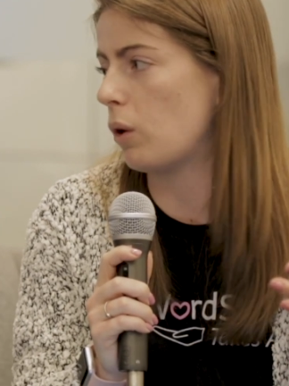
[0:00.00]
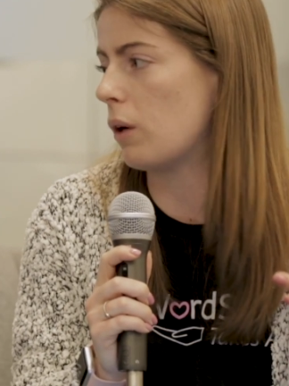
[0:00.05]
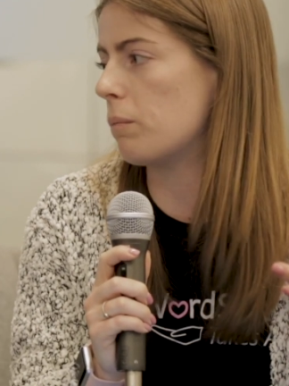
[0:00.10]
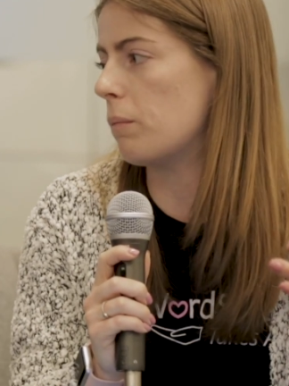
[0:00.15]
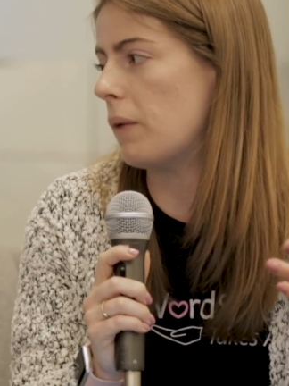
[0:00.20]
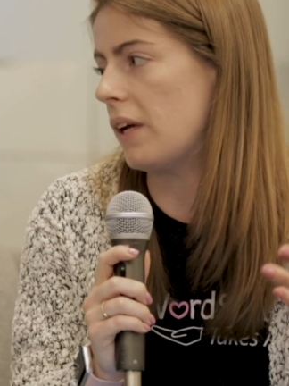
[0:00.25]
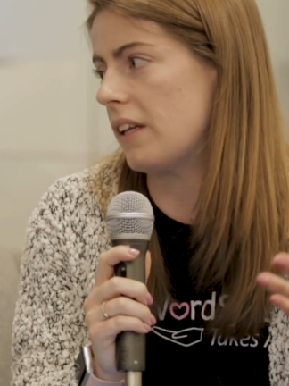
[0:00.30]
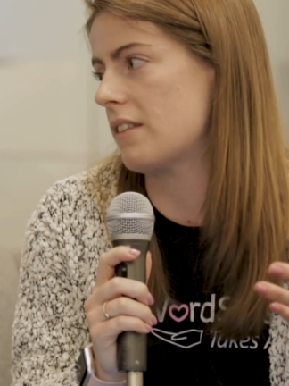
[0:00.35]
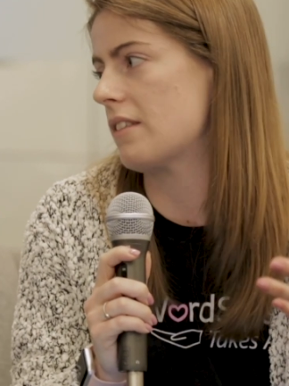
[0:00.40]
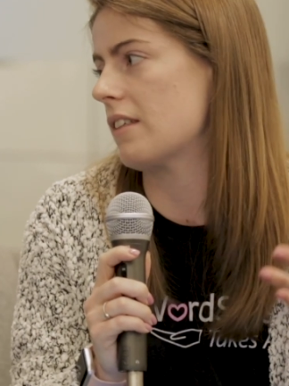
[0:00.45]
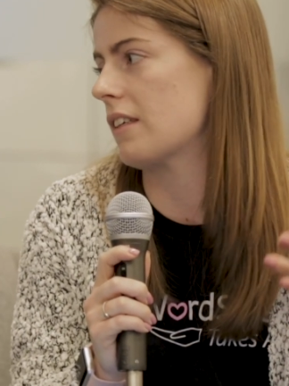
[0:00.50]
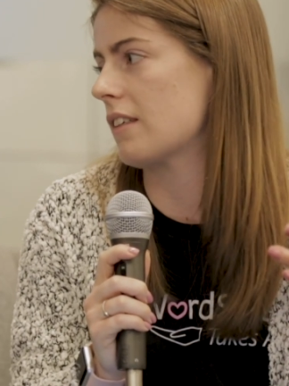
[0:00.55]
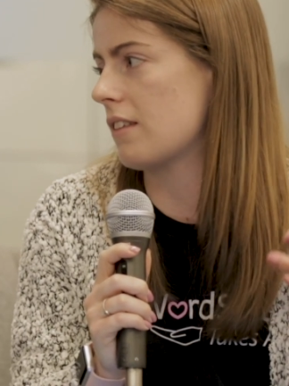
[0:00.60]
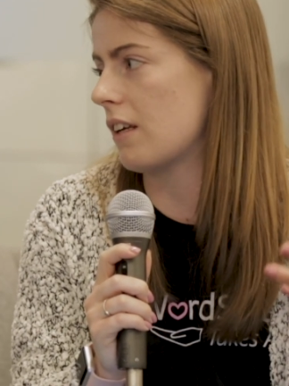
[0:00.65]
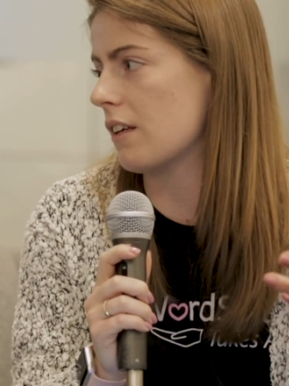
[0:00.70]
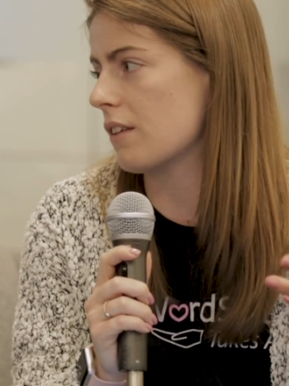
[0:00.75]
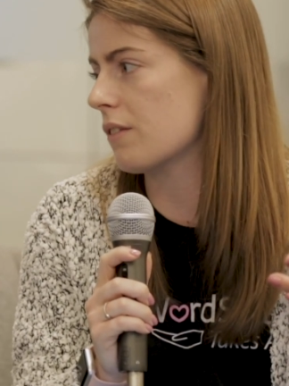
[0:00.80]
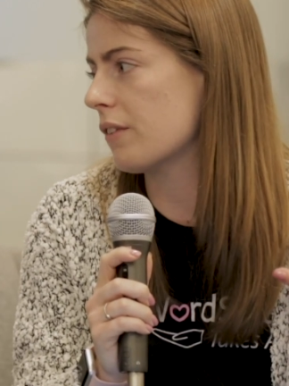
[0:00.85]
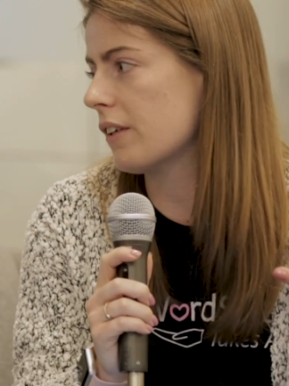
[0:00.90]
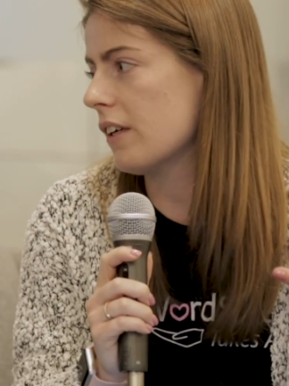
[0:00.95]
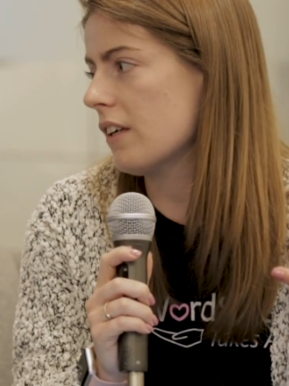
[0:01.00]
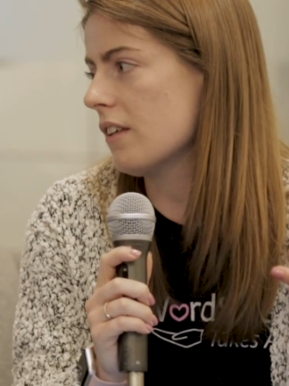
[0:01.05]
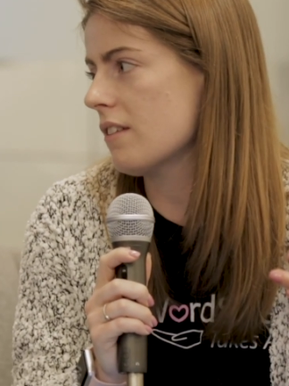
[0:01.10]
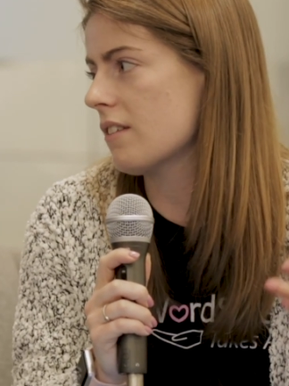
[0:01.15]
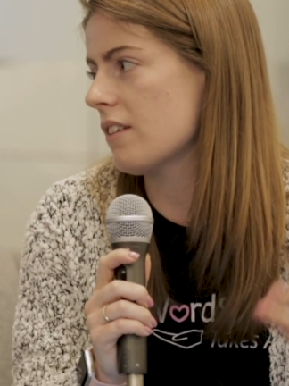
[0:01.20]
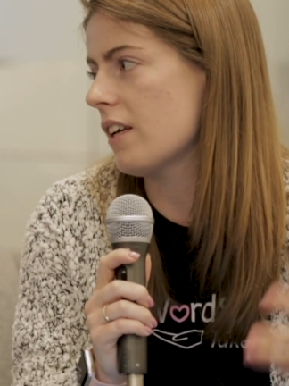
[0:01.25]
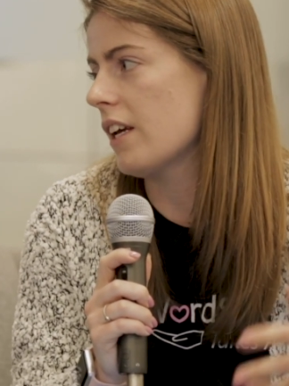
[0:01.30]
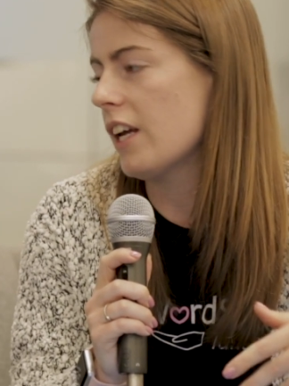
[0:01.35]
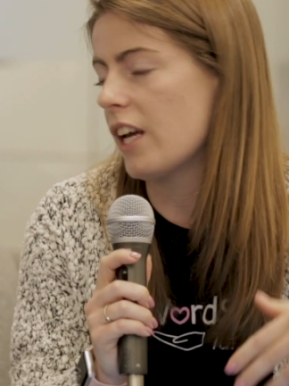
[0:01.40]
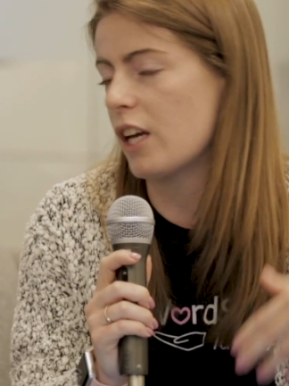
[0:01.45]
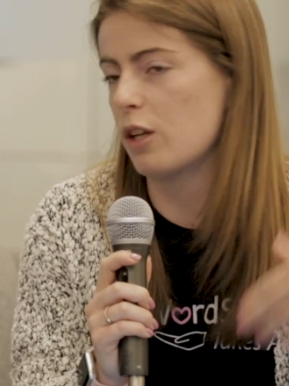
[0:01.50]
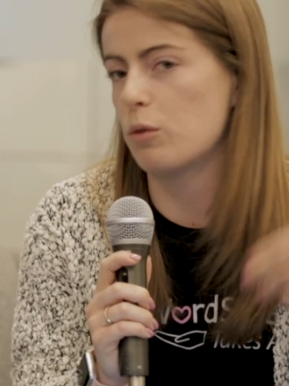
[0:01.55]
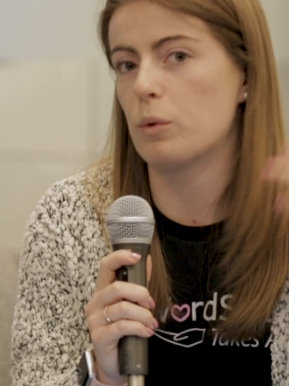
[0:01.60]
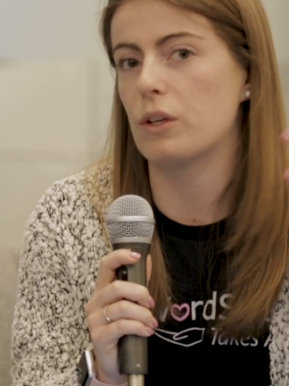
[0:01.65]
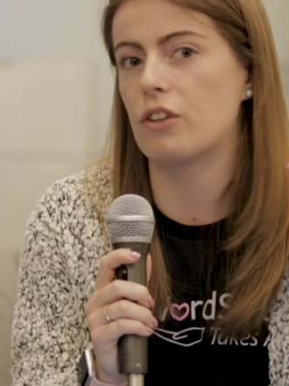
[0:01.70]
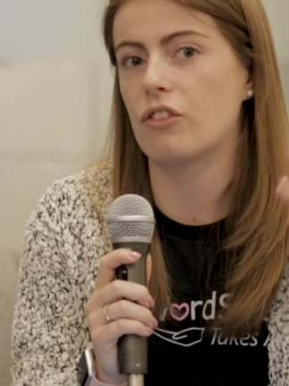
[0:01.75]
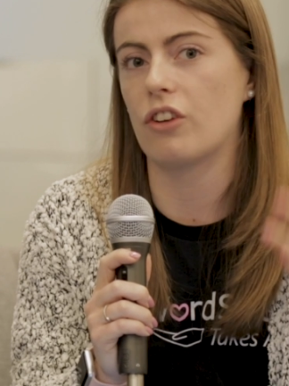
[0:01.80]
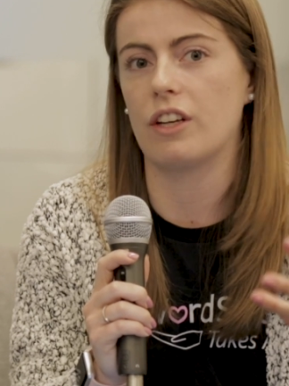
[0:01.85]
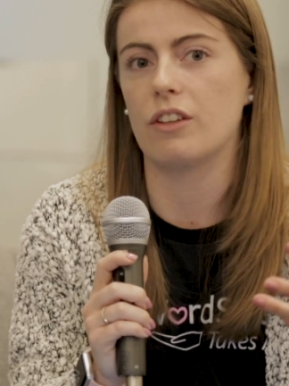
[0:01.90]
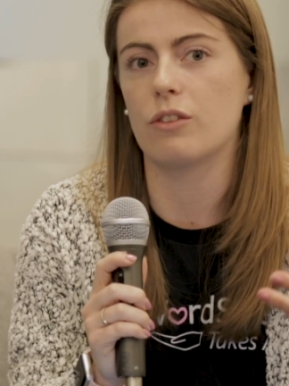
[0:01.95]
what meant success for us. Mm-hmm. And
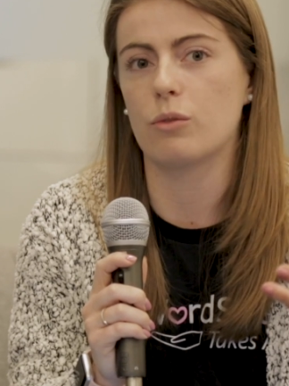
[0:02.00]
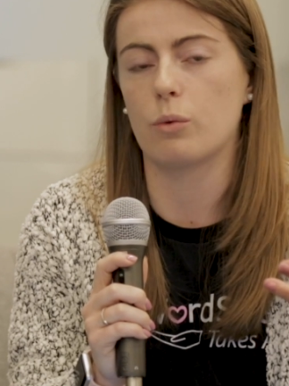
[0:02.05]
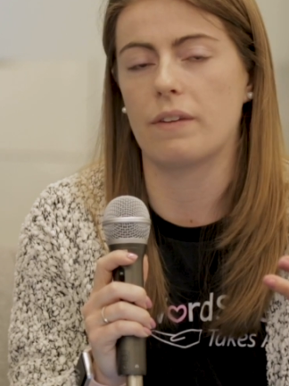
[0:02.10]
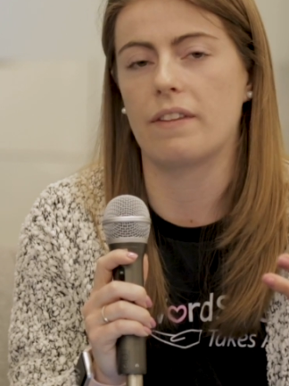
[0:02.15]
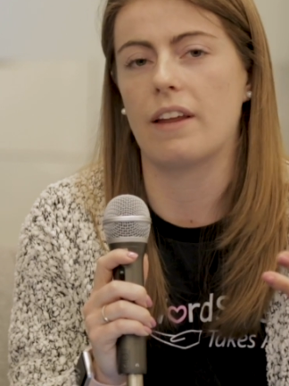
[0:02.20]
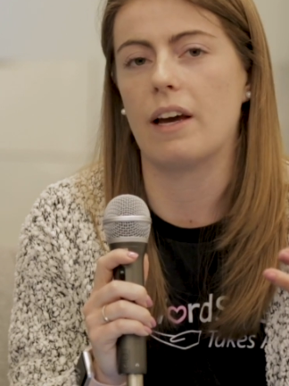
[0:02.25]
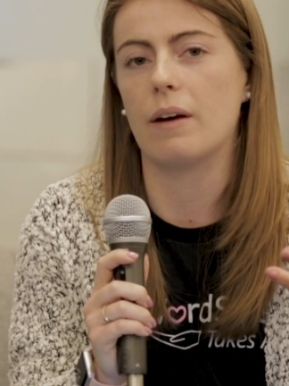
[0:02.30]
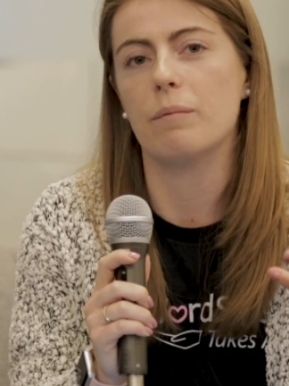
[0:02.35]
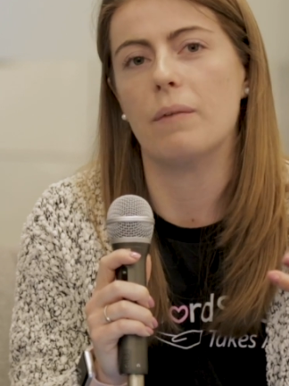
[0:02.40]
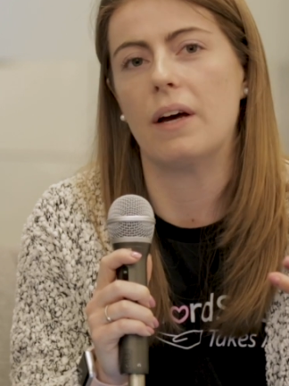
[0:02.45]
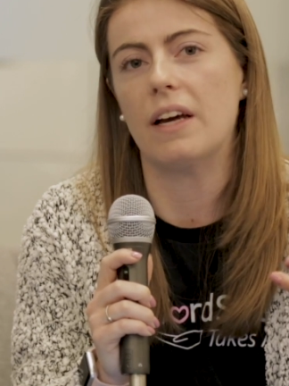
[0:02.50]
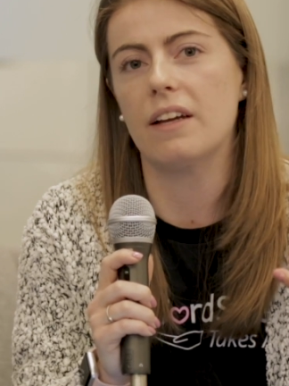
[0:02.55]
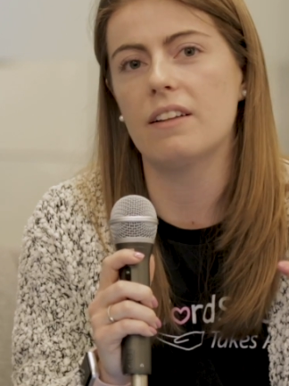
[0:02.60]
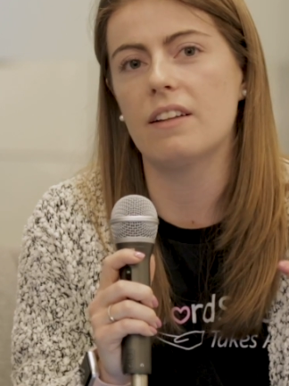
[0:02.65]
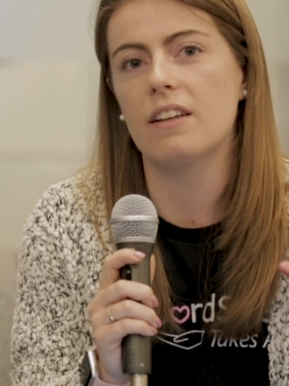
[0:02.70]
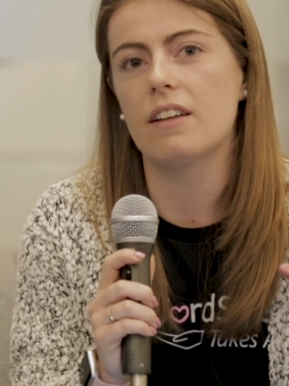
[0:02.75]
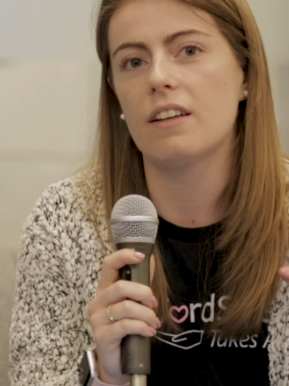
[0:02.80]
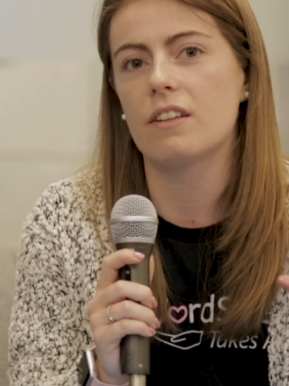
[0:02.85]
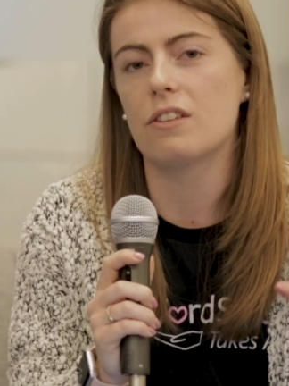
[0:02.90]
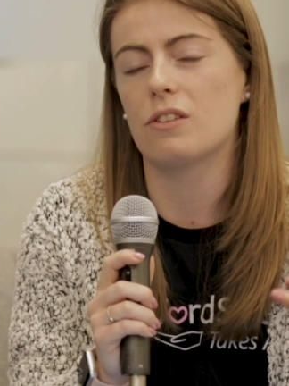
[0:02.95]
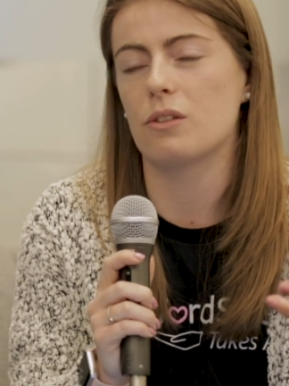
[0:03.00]
we changed what that meant.